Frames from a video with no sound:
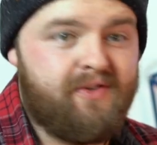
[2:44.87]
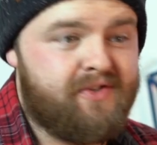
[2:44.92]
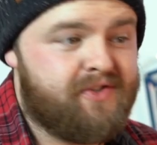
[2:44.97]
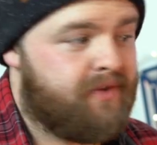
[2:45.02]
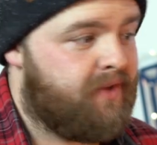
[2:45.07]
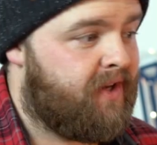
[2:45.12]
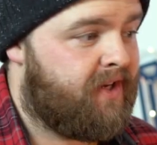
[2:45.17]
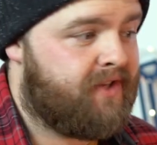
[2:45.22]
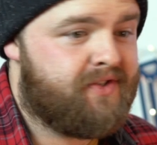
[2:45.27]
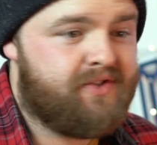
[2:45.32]
so
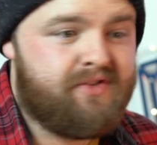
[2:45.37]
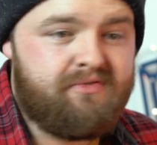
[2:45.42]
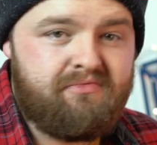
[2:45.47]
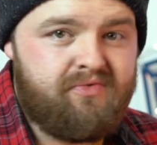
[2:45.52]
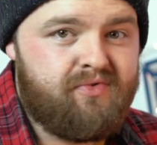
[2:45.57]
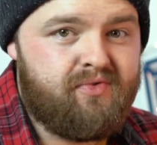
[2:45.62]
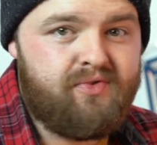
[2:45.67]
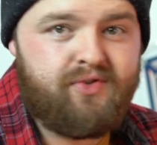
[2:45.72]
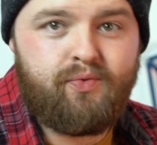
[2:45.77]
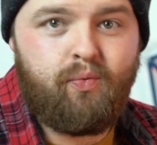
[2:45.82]
that's
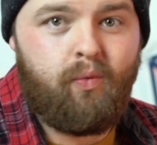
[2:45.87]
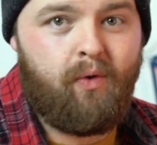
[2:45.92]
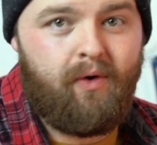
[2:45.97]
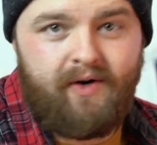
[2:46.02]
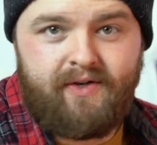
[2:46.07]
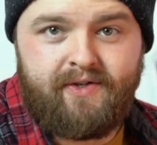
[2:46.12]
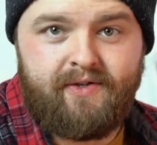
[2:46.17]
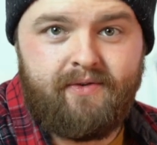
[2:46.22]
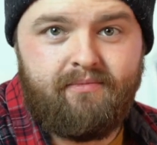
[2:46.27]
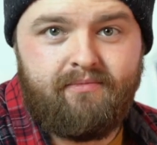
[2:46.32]
just
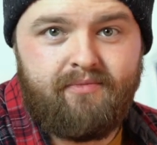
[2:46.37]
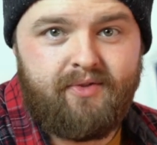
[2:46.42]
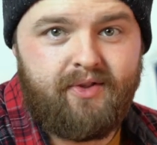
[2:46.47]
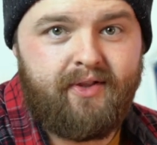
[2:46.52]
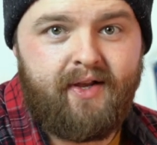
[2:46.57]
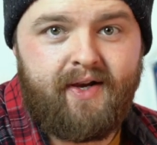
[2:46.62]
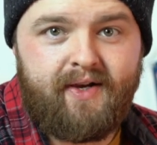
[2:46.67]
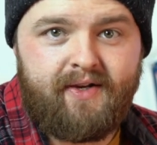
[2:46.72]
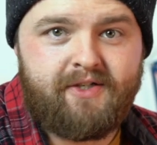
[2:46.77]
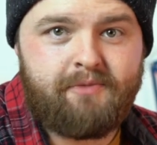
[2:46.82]
what I
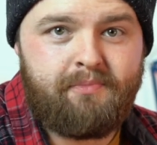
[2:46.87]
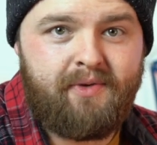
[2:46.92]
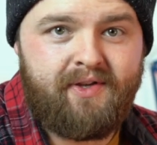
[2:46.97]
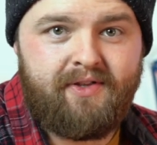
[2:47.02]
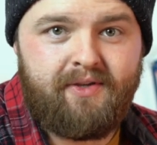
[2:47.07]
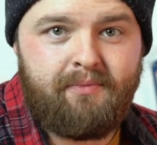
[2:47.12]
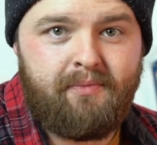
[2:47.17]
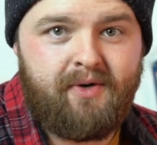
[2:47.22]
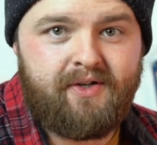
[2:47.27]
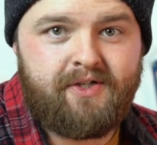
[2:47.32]
like
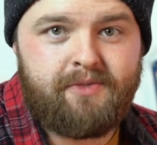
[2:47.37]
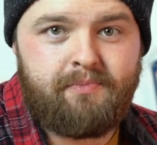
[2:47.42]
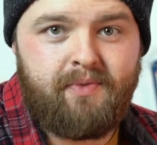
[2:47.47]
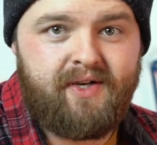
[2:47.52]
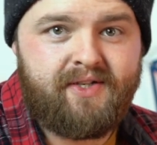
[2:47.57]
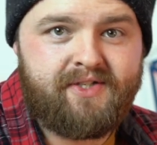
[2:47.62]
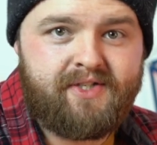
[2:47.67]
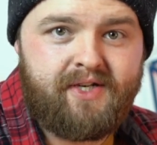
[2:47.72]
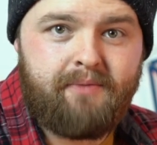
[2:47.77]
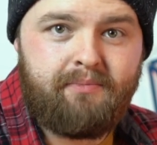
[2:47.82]
spending my
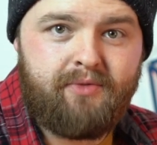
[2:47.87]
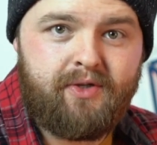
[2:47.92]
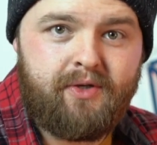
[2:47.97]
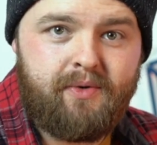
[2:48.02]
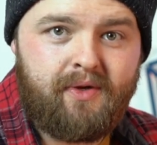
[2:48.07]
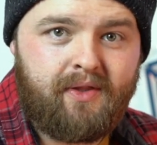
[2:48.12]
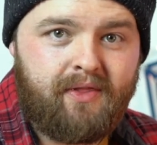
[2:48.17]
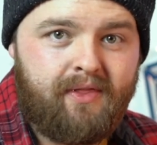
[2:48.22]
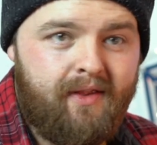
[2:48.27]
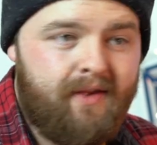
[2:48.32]
spare time doing.